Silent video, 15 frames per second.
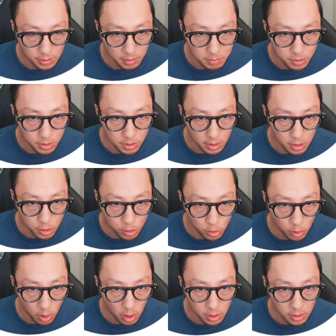I'm just gonna
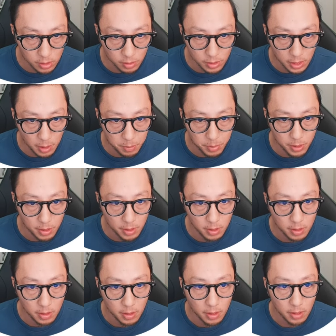draw a little cup here,
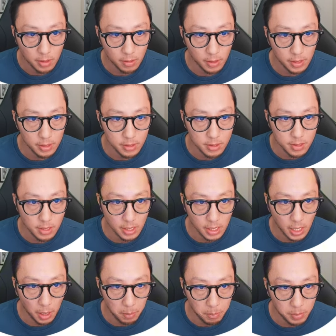right? This is a
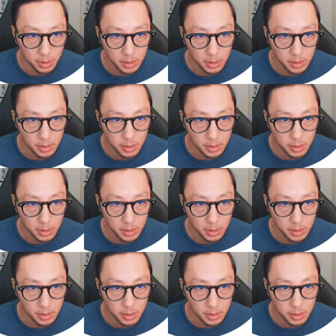cup,